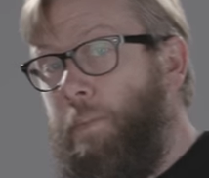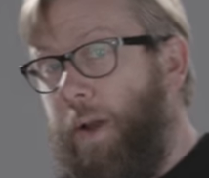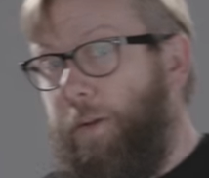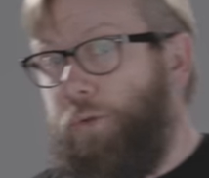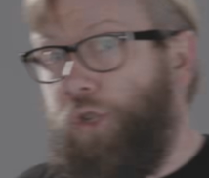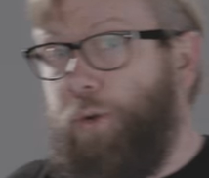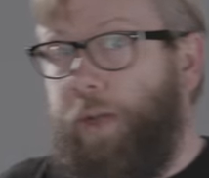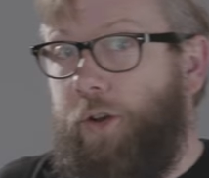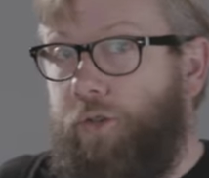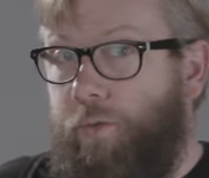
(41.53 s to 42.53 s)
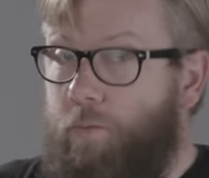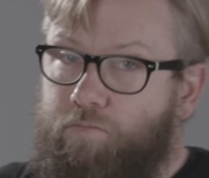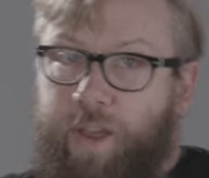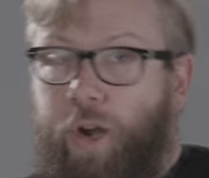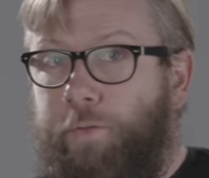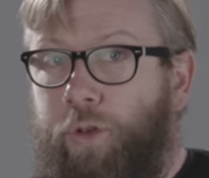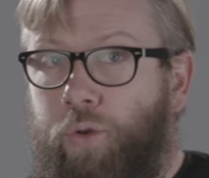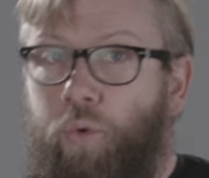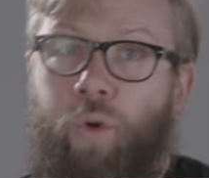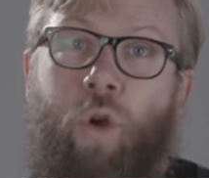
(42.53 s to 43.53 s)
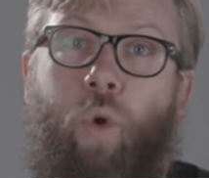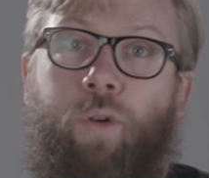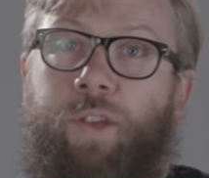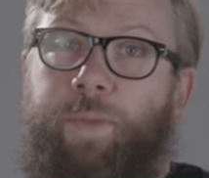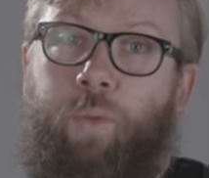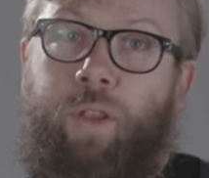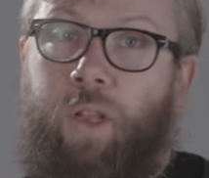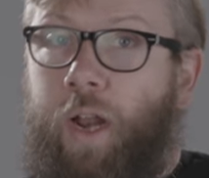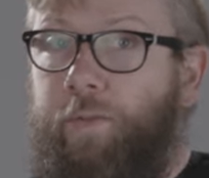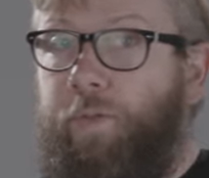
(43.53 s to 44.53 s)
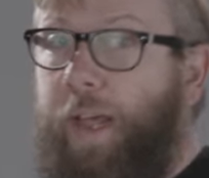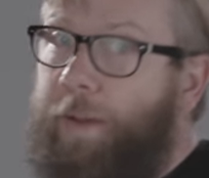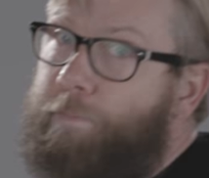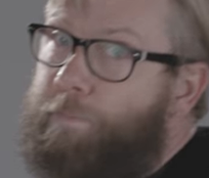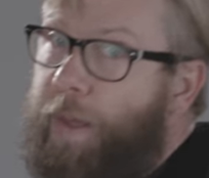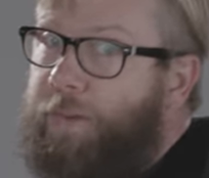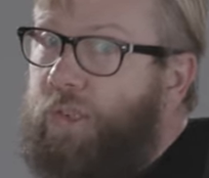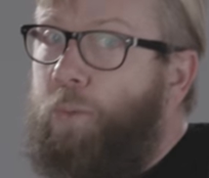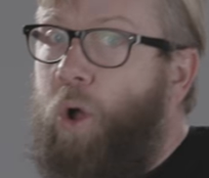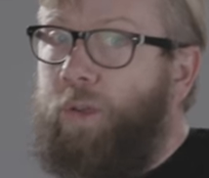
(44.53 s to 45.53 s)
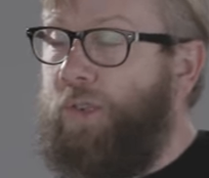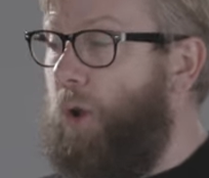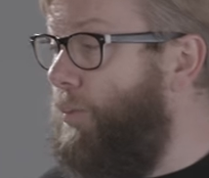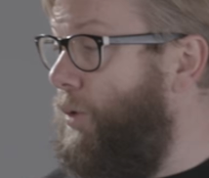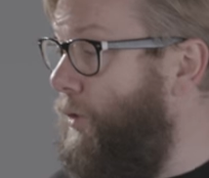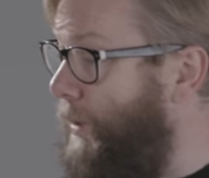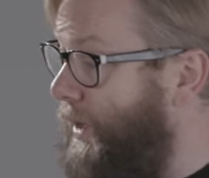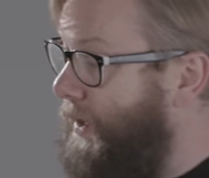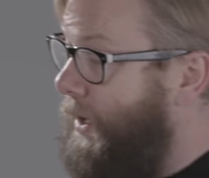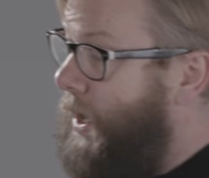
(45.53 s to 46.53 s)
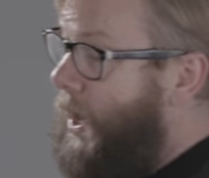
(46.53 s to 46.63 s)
But if I'm shooting an interview or something with a lot of like maybe small subtle movements,